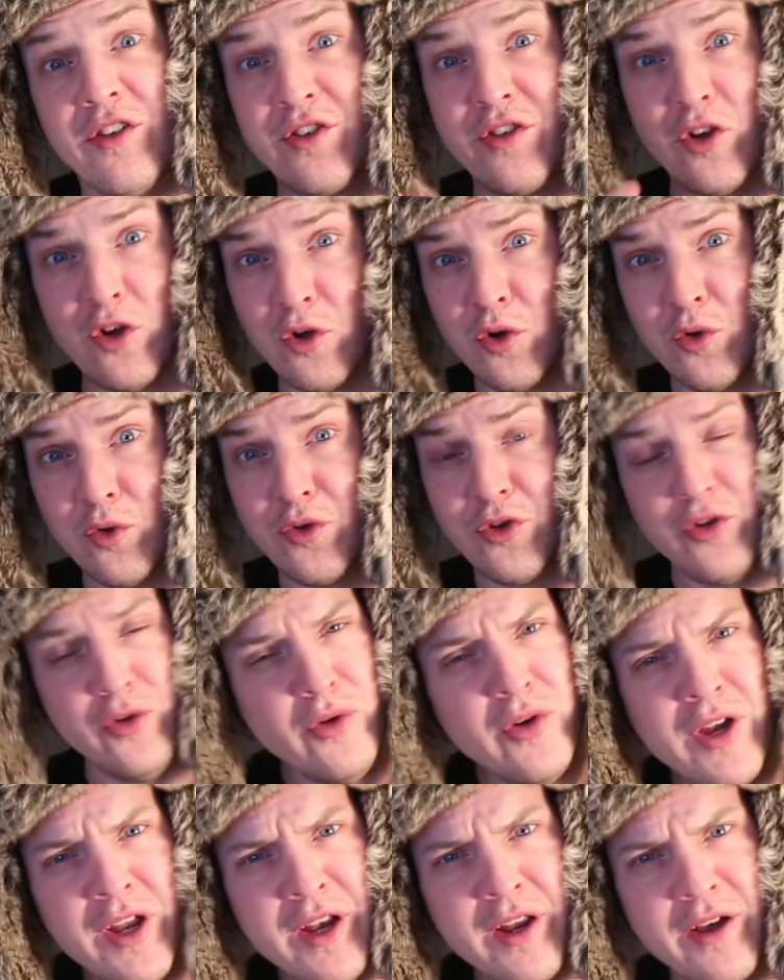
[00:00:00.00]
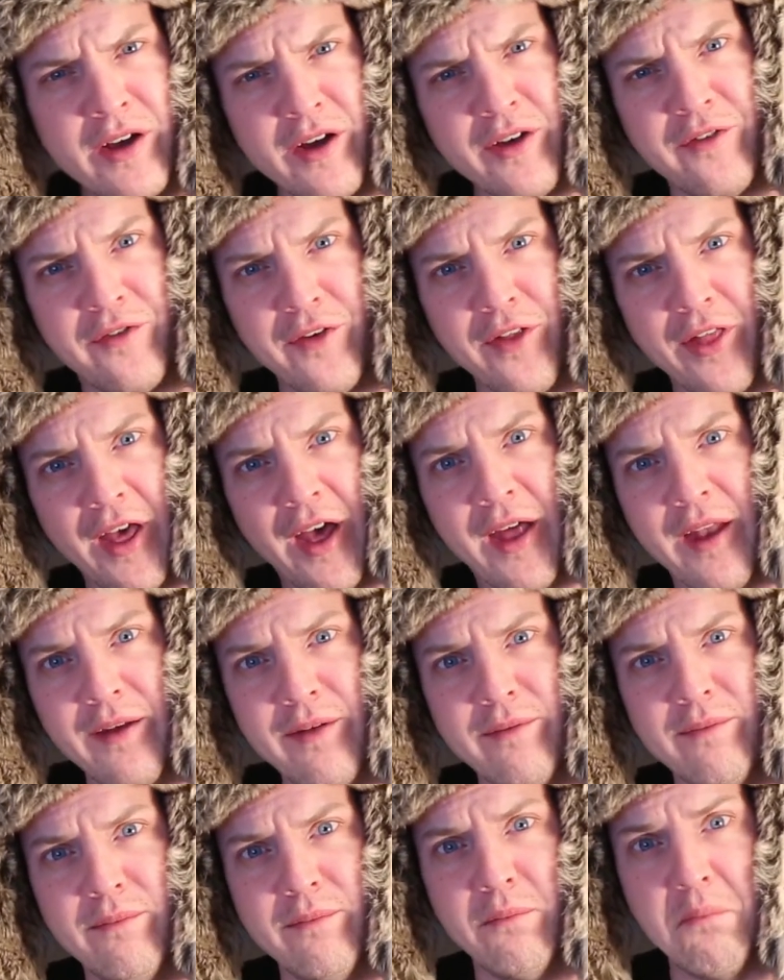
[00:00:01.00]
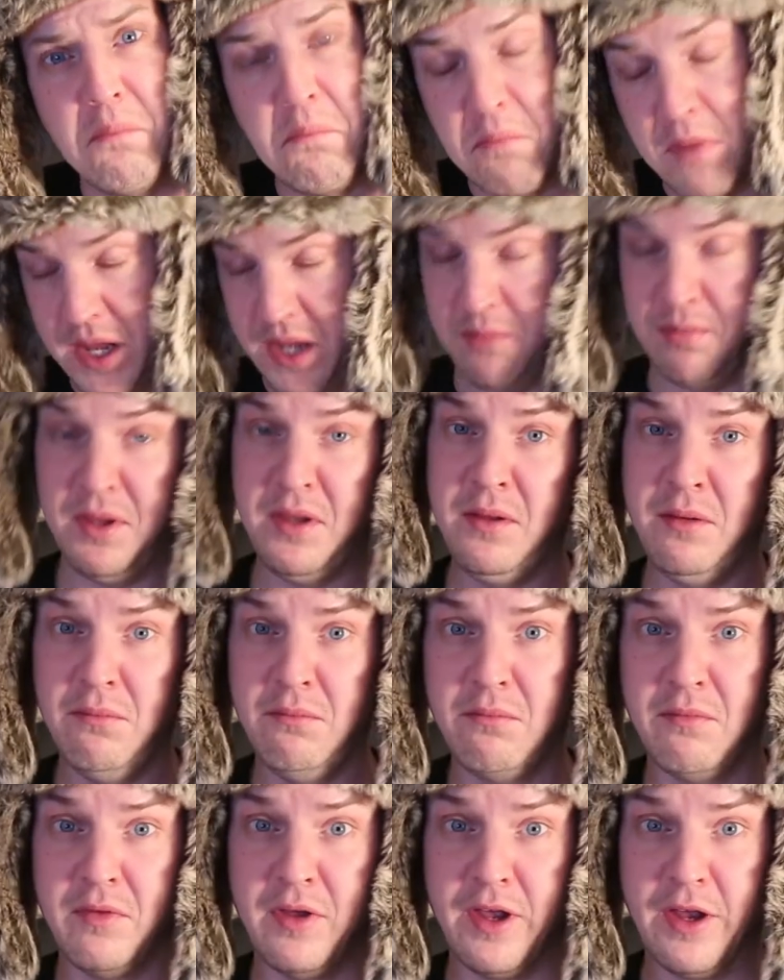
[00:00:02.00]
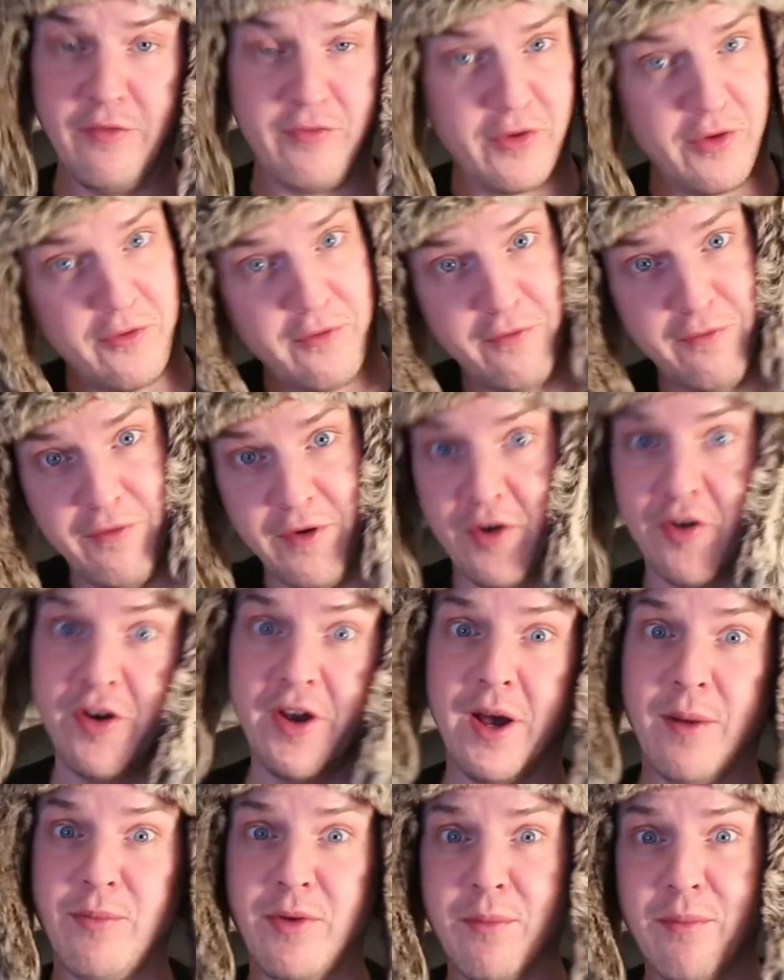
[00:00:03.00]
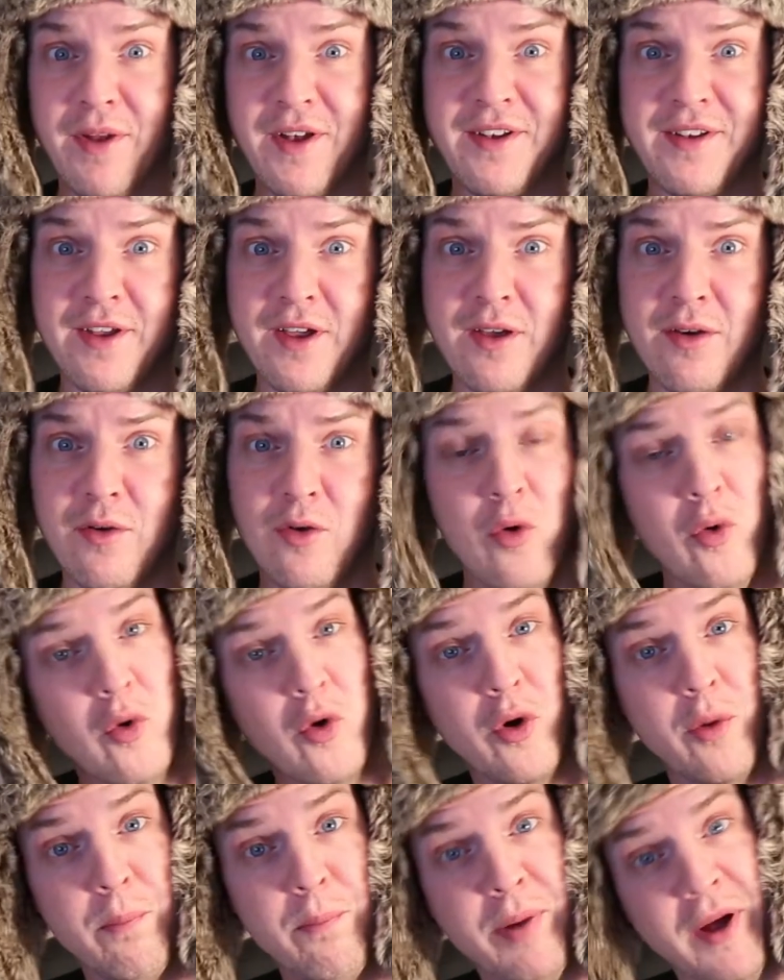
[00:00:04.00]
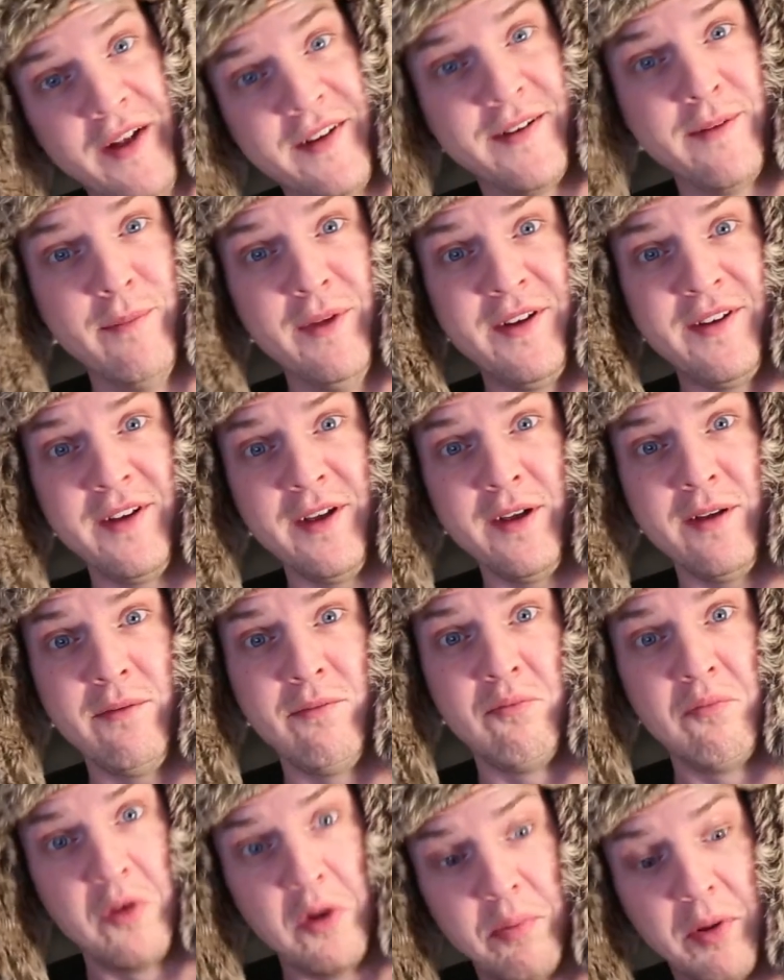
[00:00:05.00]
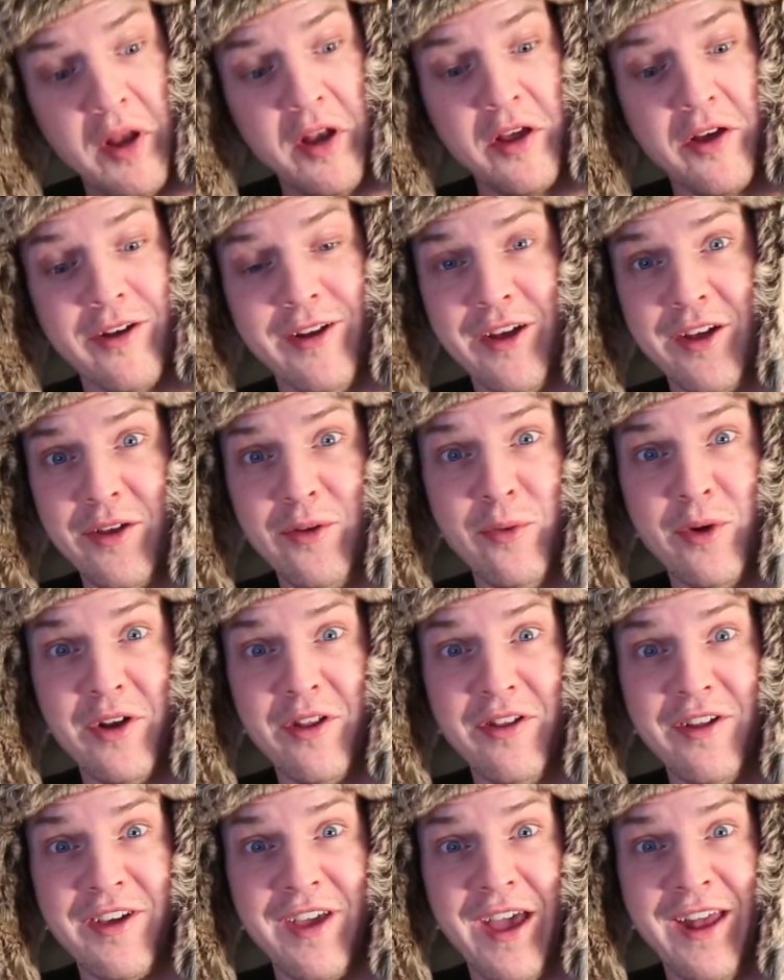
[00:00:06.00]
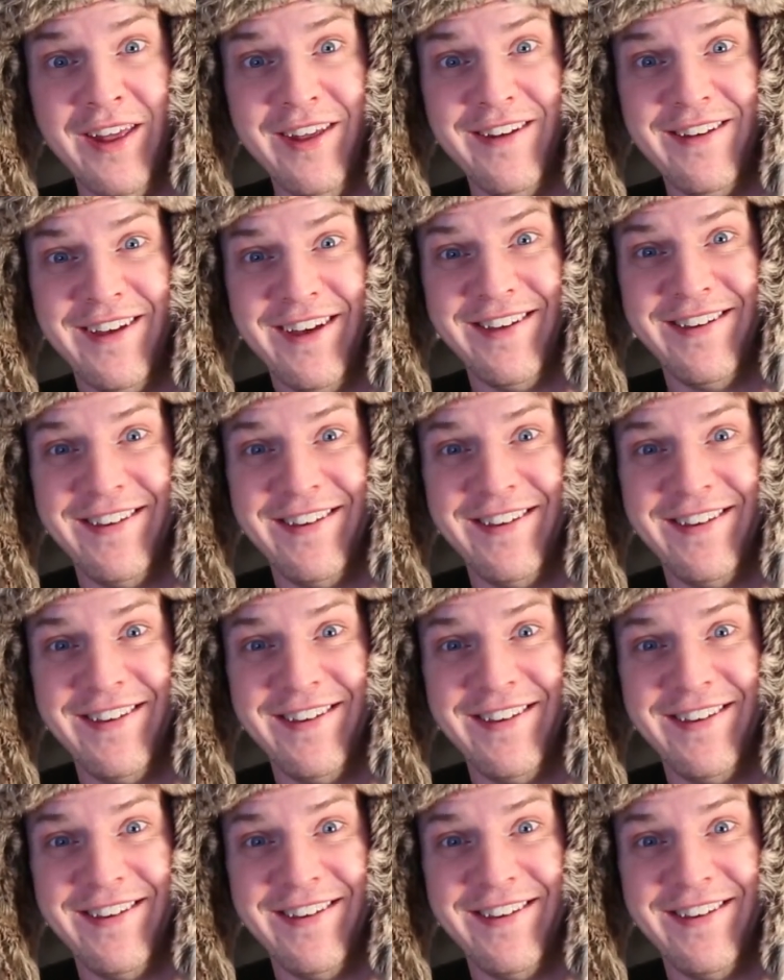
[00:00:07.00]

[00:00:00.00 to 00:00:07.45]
So do you need a gun for that? Maybe, if you're very optimistic or pessimistic, depending on how you want to look at it.